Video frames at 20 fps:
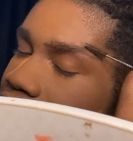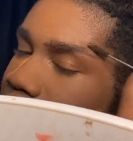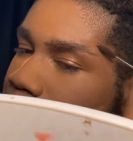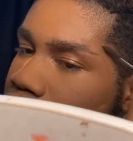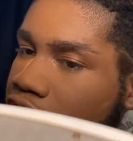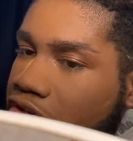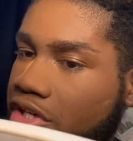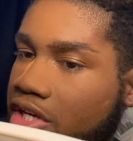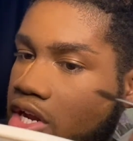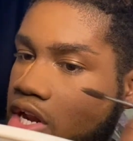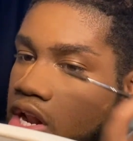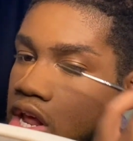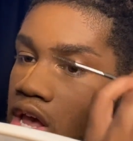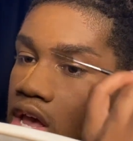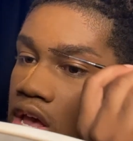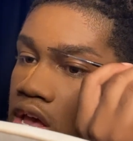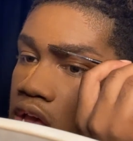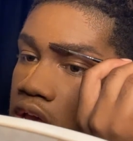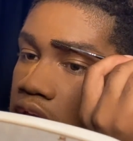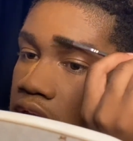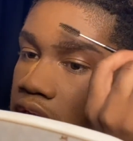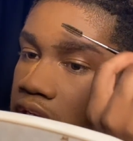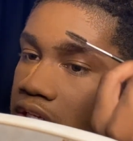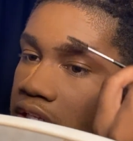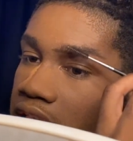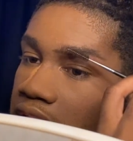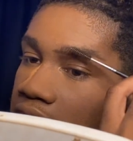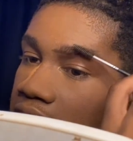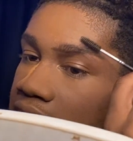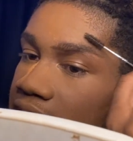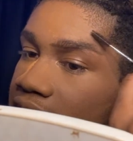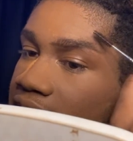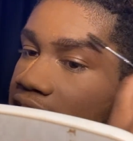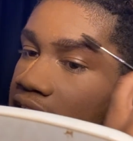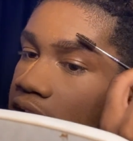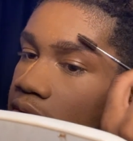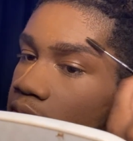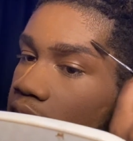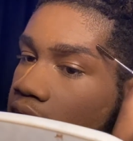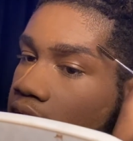motion, just to kind of
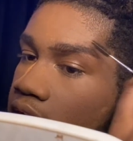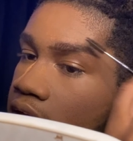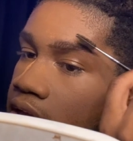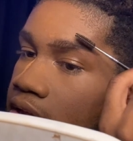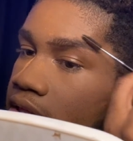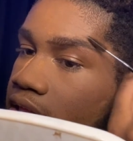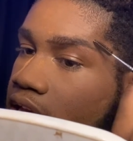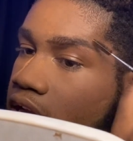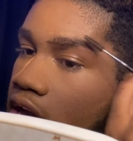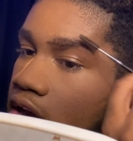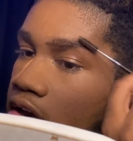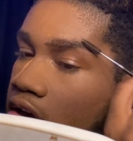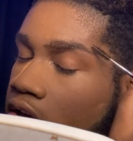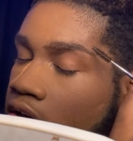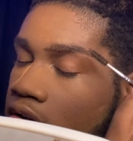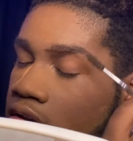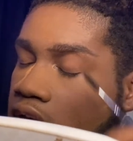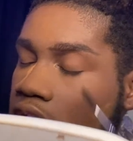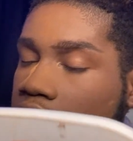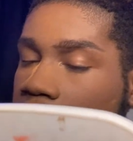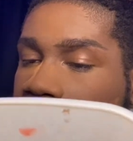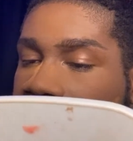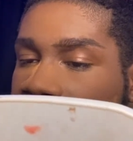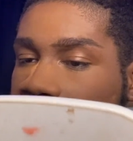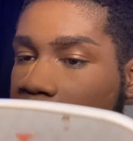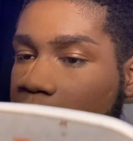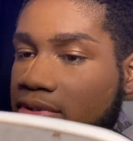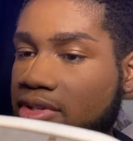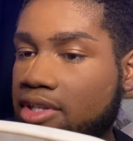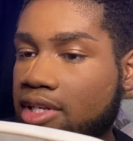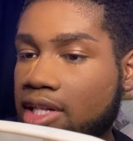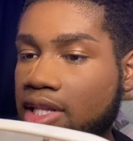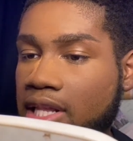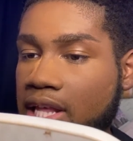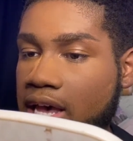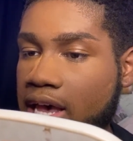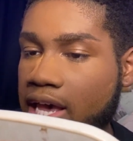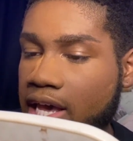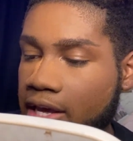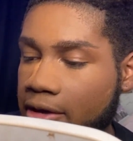see where they all are supposed to
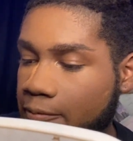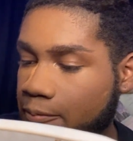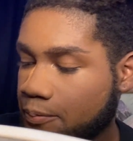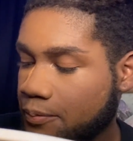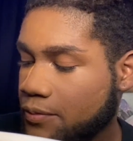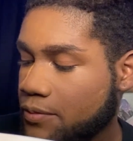lay.